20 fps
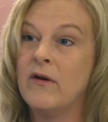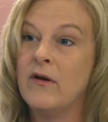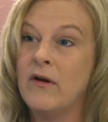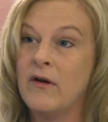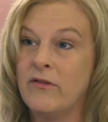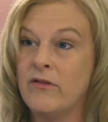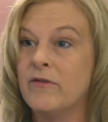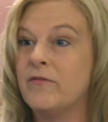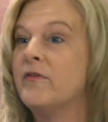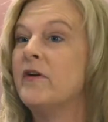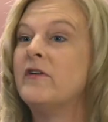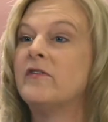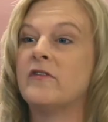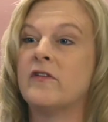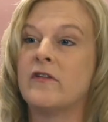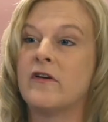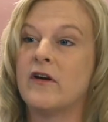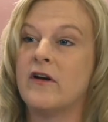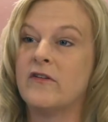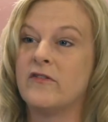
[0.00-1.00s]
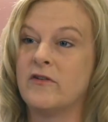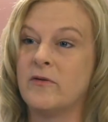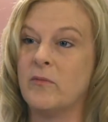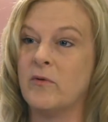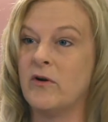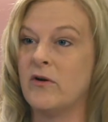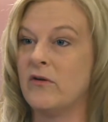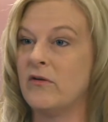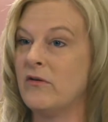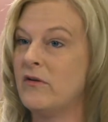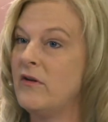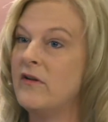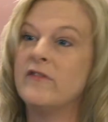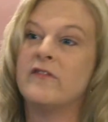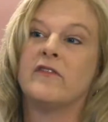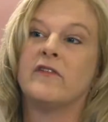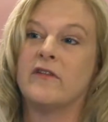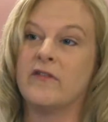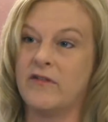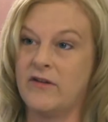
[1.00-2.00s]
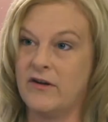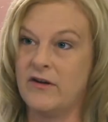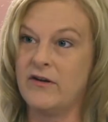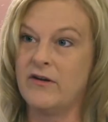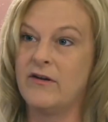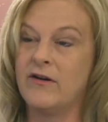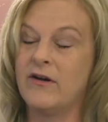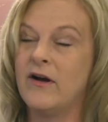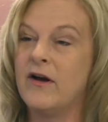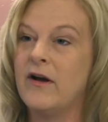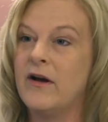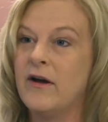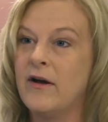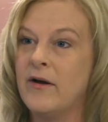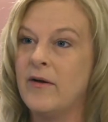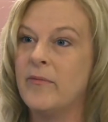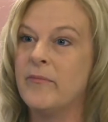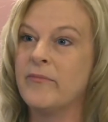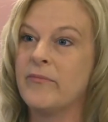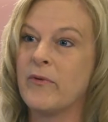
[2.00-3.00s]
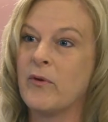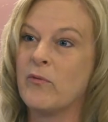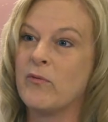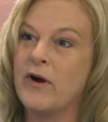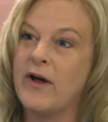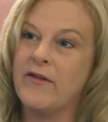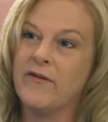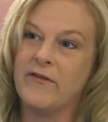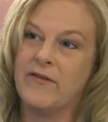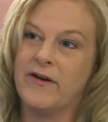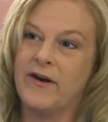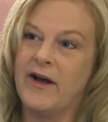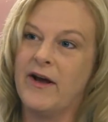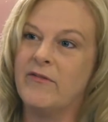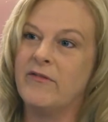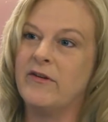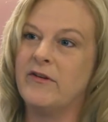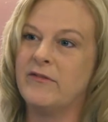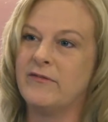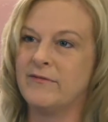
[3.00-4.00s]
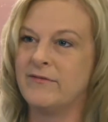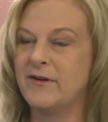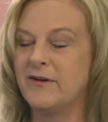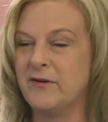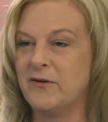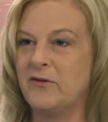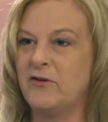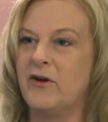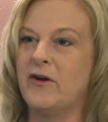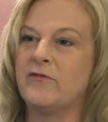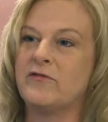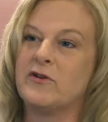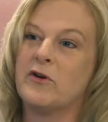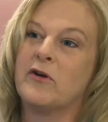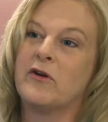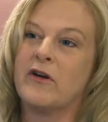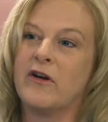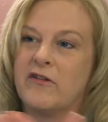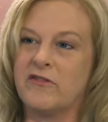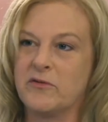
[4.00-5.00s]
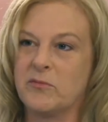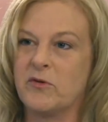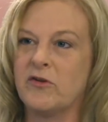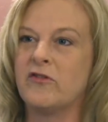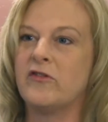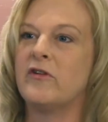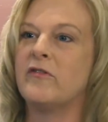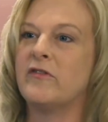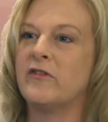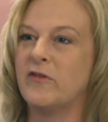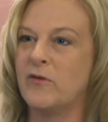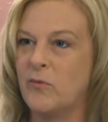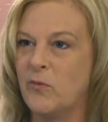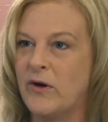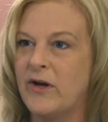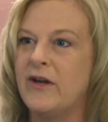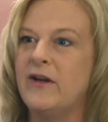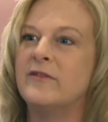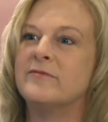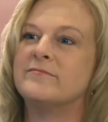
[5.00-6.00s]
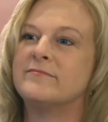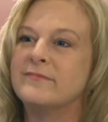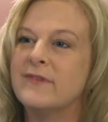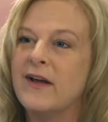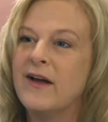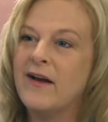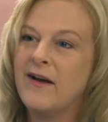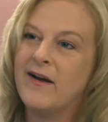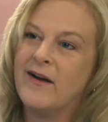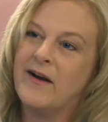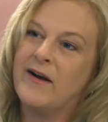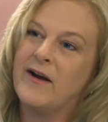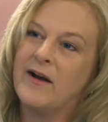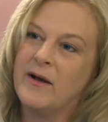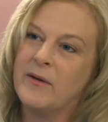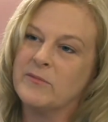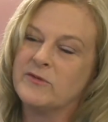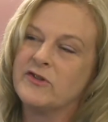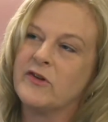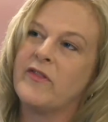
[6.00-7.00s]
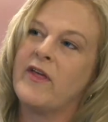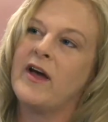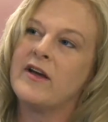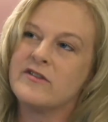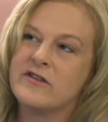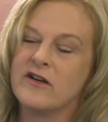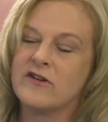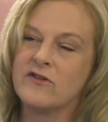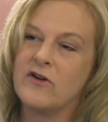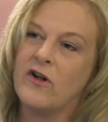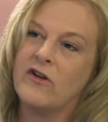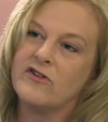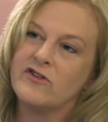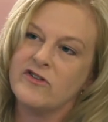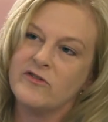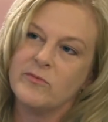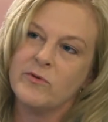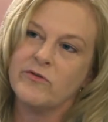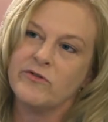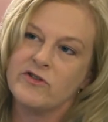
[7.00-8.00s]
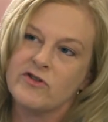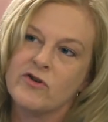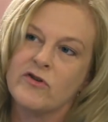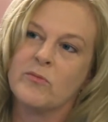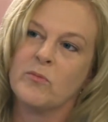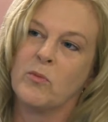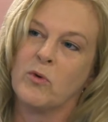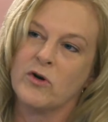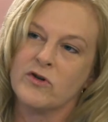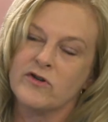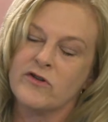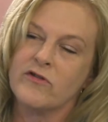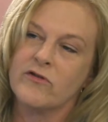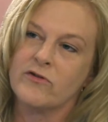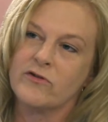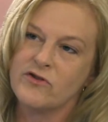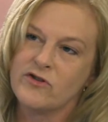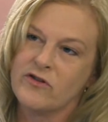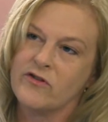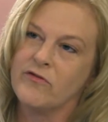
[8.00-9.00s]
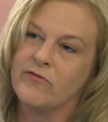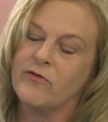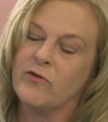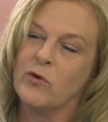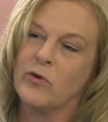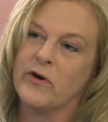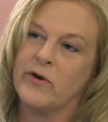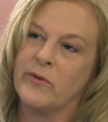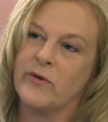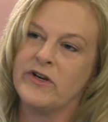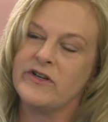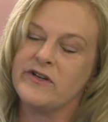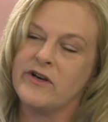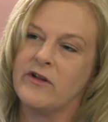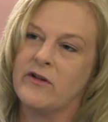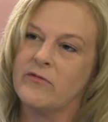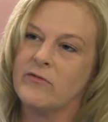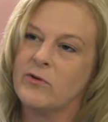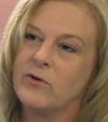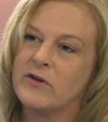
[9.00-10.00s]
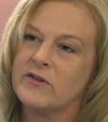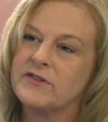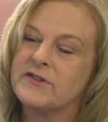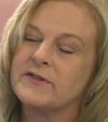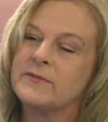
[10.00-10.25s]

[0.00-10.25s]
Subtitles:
the face of the customer instantly, rather than having, you know, you have to go to customer service and wait. So that technology is moving more to the floor in retail, of course.